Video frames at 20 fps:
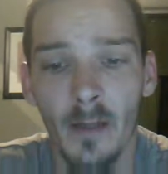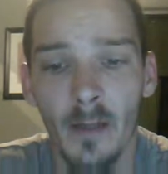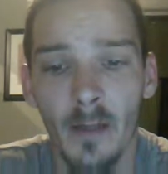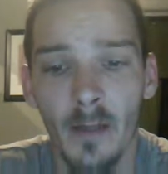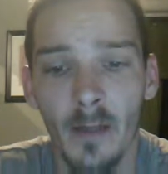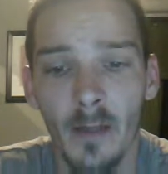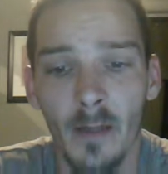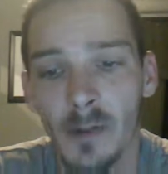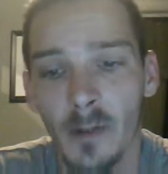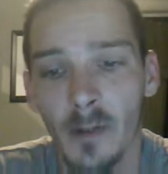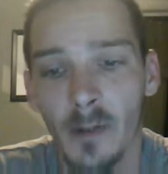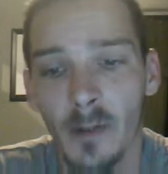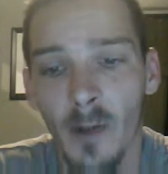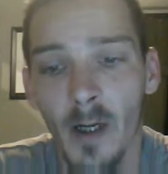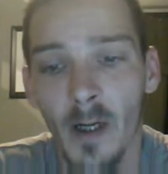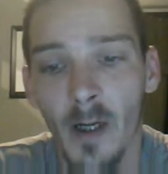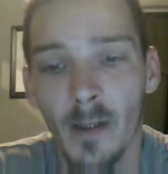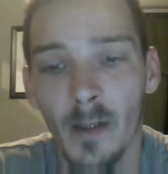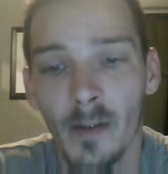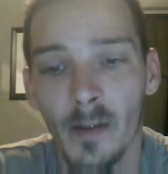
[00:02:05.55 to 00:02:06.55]
which
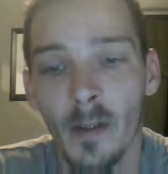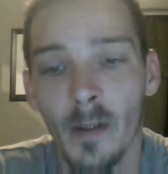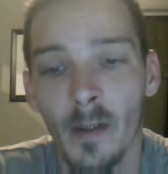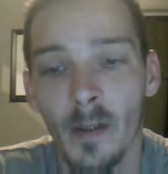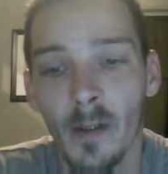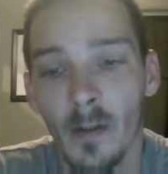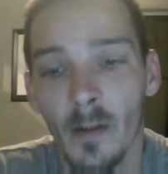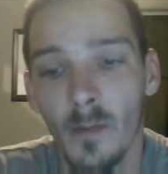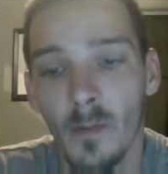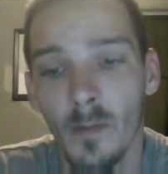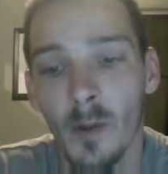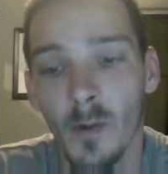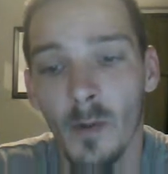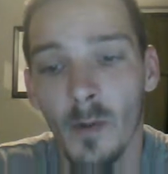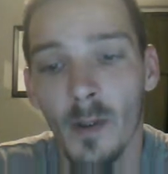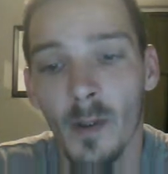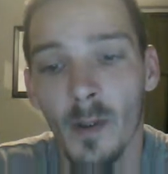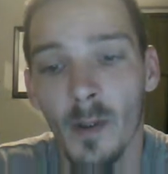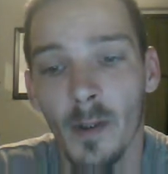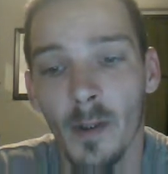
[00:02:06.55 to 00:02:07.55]
requires more
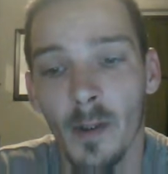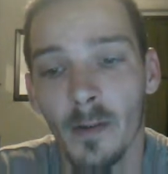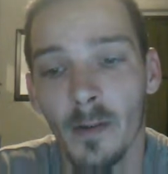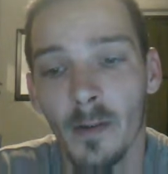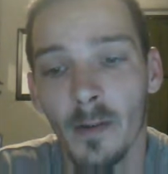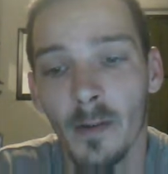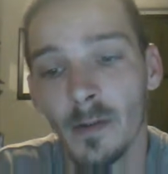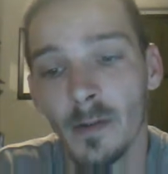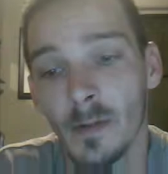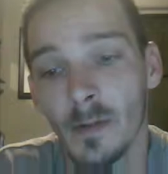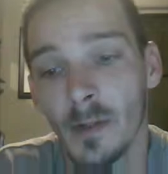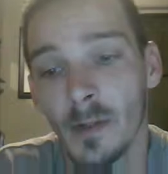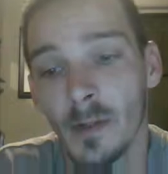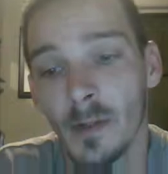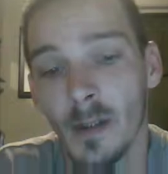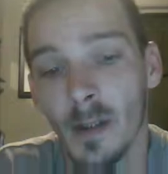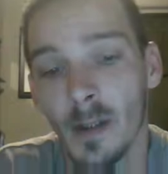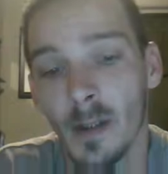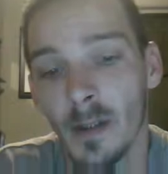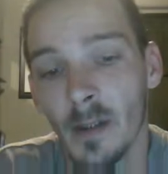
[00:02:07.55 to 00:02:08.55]
work to be
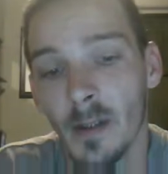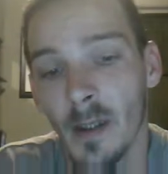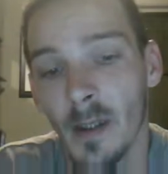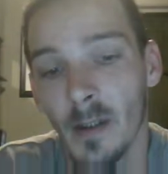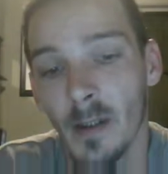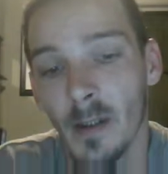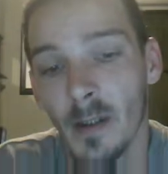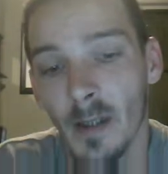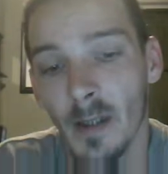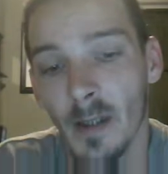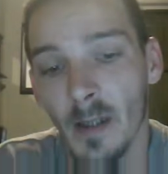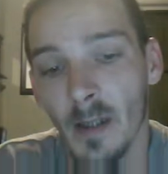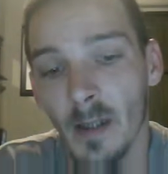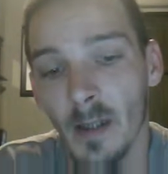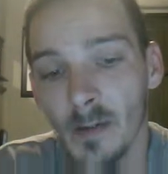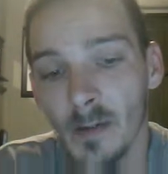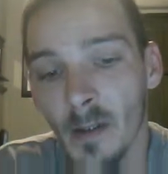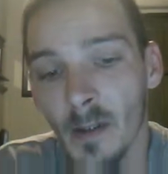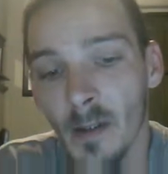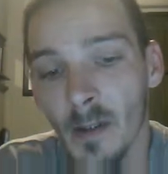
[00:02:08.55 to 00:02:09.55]
done and
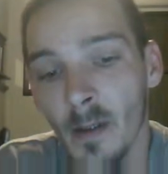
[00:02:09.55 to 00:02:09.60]
allows